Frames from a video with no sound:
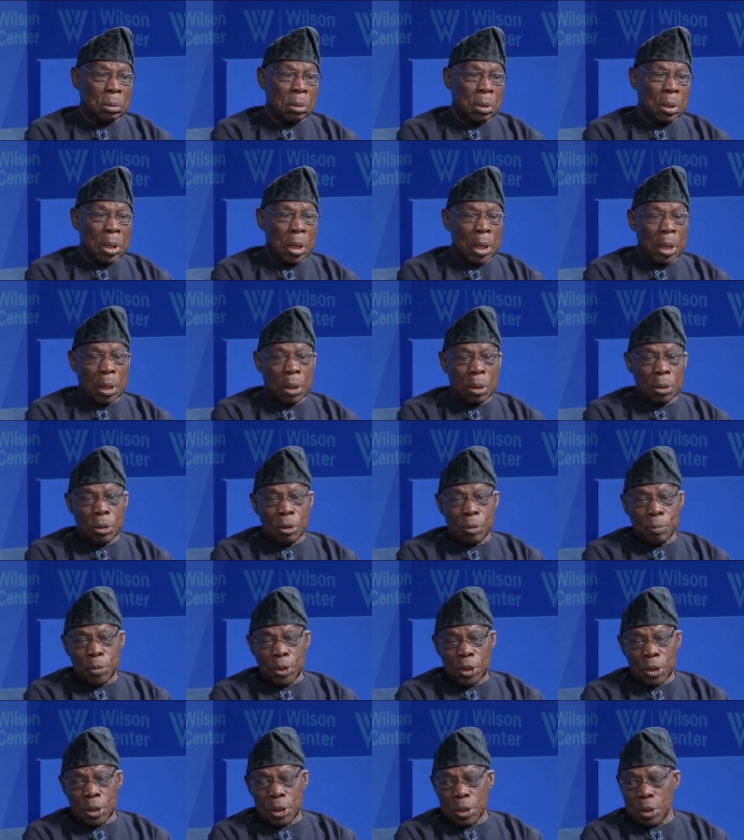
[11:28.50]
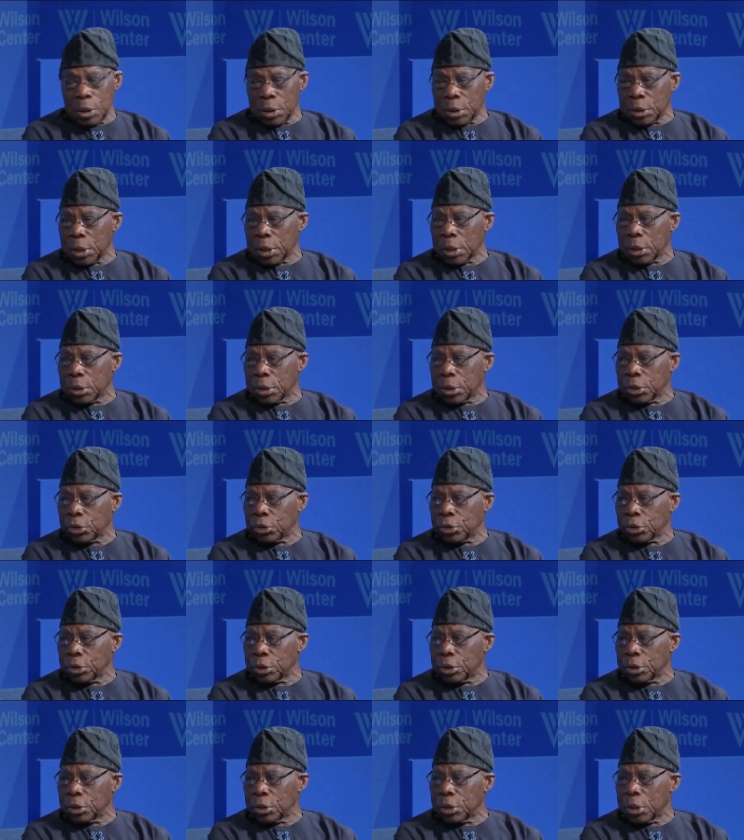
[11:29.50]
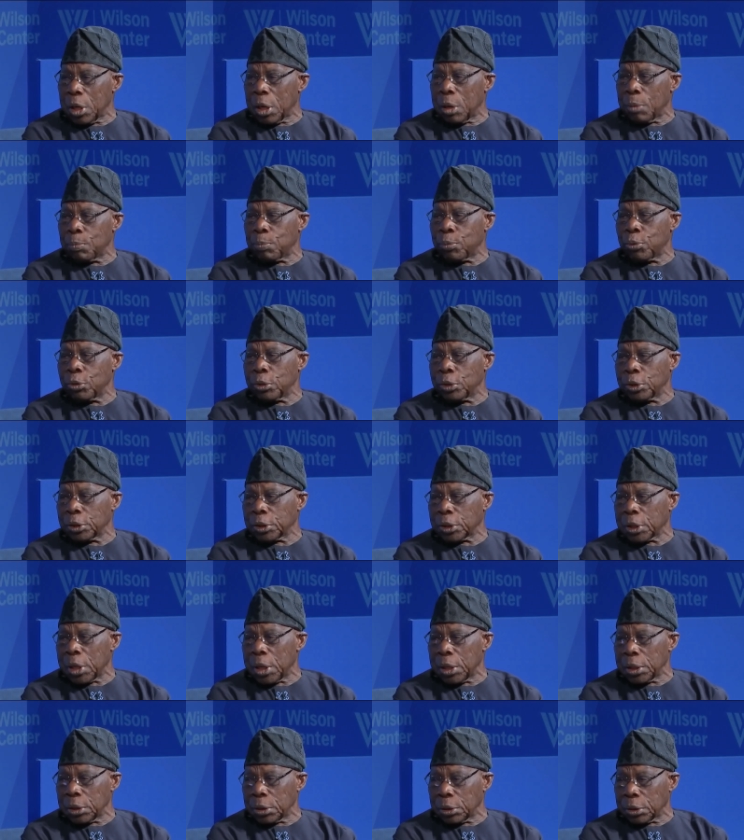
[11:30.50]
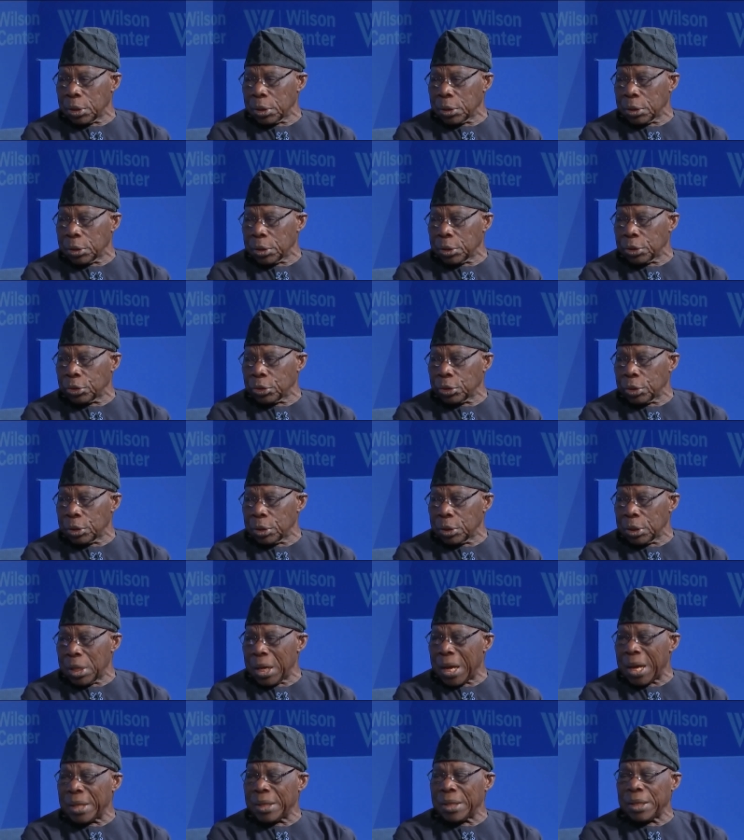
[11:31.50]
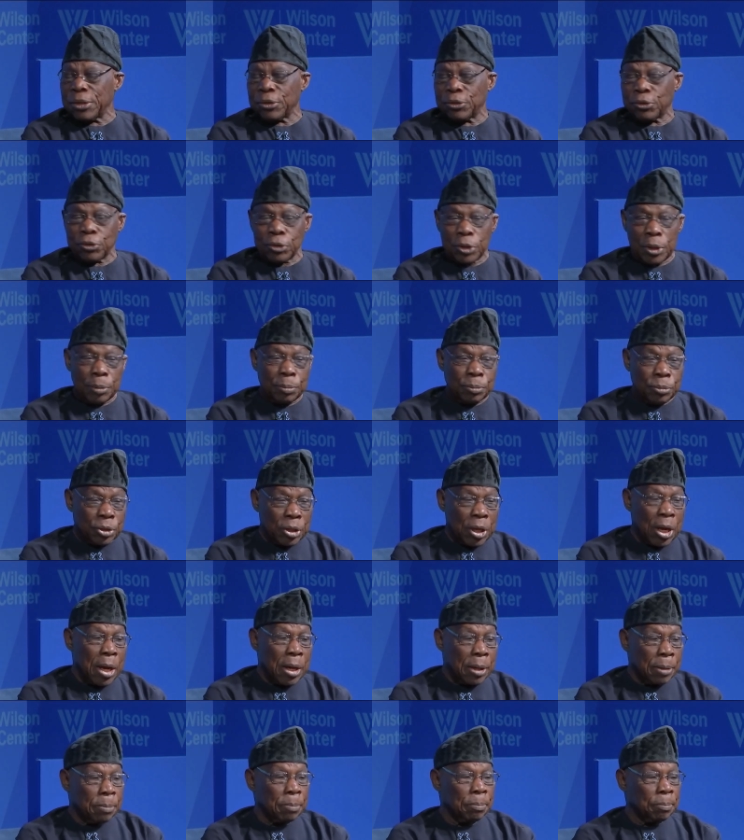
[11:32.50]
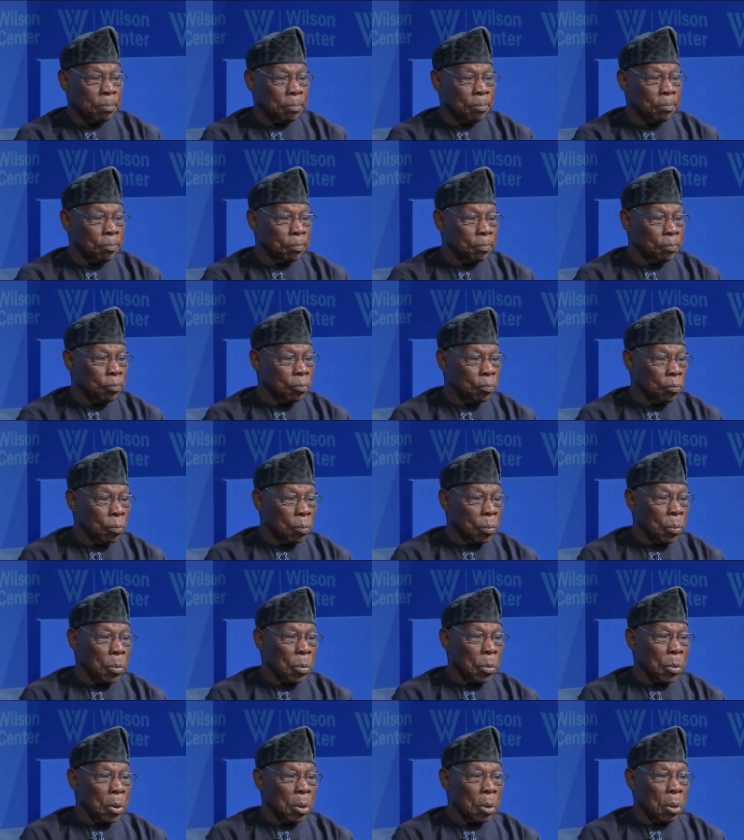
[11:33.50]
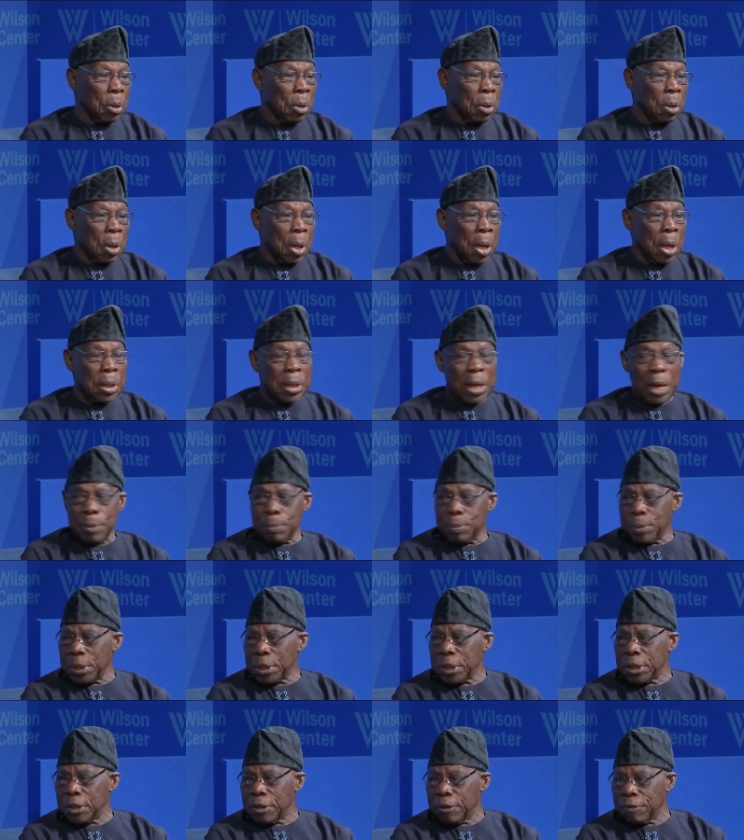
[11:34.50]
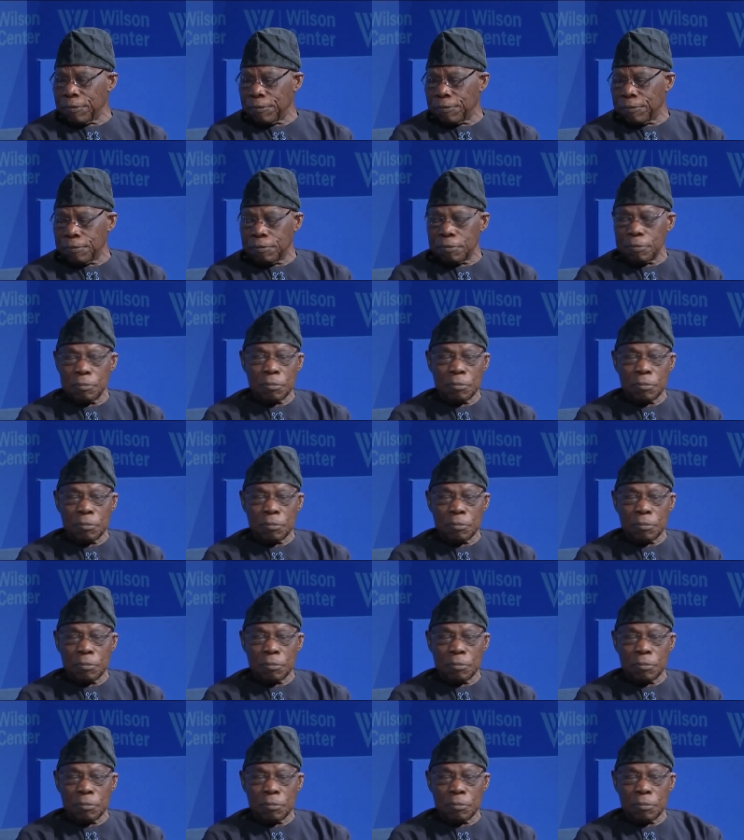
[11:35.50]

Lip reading: economic integration and political integration at the same time. And I believe